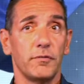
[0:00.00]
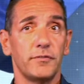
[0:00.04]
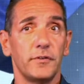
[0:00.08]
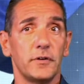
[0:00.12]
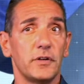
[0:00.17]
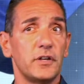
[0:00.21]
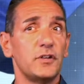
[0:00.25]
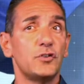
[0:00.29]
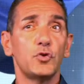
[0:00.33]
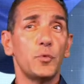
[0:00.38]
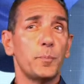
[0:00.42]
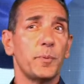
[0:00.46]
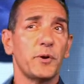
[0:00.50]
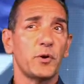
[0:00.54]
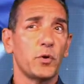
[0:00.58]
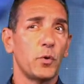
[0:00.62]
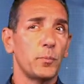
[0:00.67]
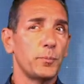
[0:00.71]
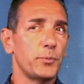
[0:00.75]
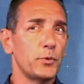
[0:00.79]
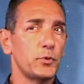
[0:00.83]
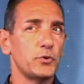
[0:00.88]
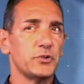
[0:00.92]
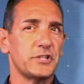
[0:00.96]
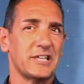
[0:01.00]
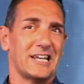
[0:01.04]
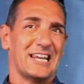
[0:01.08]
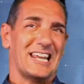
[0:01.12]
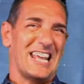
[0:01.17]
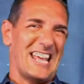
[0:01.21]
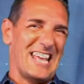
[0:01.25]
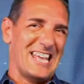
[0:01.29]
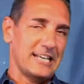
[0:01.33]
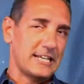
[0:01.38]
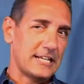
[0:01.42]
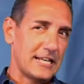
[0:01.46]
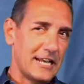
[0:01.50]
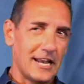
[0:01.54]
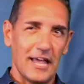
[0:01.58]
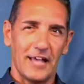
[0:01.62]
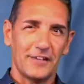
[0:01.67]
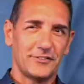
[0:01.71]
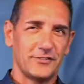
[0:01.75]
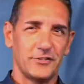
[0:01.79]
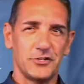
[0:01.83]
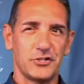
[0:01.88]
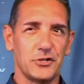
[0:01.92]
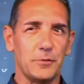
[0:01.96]
high-performance computers
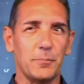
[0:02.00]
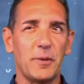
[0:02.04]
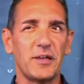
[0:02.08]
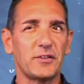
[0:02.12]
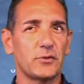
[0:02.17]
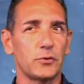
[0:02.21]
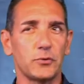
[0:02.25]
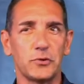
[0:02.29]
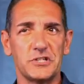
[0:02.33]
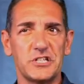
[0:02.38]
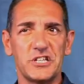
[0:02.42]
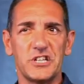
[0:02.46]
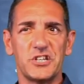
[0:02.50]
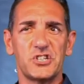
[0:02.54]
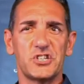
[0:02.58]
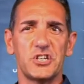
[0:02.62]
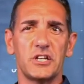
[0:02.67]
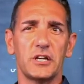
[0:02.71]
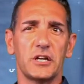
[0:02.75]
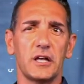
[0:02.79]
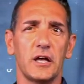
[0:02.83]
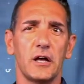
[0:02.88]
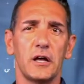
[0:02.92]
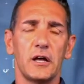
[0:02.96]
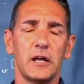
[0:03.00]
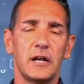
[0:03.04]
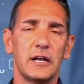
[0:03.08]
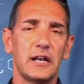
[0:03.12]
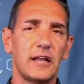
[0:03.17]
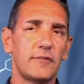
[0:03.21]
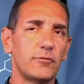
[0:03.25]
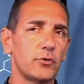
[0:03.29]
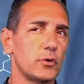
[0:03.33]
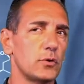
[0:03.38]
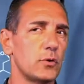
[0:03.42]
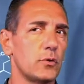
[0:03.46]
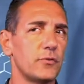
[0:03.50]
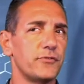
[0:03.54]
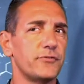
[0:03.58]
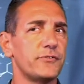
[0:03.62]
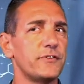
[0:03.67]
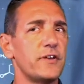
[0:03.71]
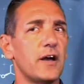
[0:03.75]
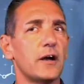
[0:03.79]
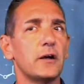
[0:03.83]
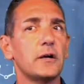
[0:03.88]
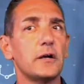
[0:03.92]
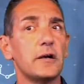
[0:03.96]
and classical research approaches
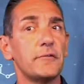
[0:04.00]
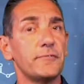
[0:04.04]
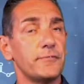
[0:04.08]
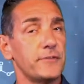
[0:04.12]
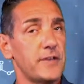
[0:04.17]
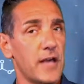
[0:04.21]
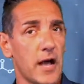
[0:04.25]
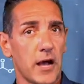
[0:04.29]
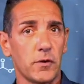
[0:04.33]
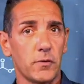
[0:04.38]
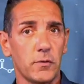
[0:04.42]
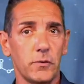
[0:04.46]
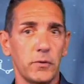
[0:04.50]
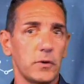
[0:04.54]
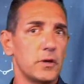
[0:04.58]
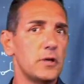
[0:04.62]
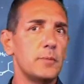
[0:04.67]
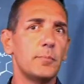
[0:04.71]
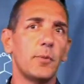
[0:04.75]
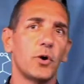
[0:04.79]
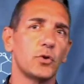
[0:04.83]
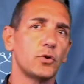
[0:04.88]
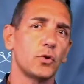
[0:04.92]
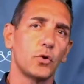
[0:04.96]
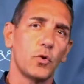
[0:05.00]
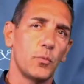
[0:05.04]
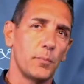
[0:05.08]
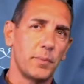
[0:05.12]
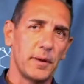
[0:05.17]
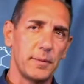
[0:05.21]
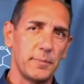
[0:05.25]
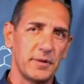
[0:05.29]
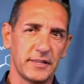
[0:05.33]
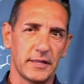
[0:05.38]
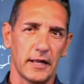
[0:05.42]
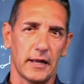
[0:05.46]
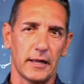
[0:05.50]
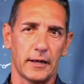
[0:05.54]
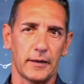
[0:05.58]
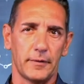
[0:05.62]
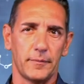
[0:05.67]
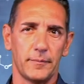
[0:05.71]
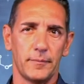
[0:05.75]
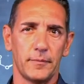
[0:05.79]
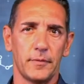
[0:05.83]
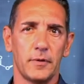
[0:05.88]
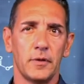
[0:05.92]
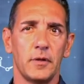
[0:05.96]
work together in a complementary
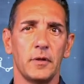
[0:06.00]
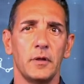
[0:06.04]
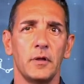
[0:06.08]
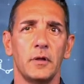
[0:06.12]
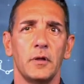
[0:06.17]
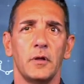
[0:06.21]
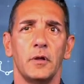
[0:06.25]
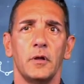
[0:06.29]
way.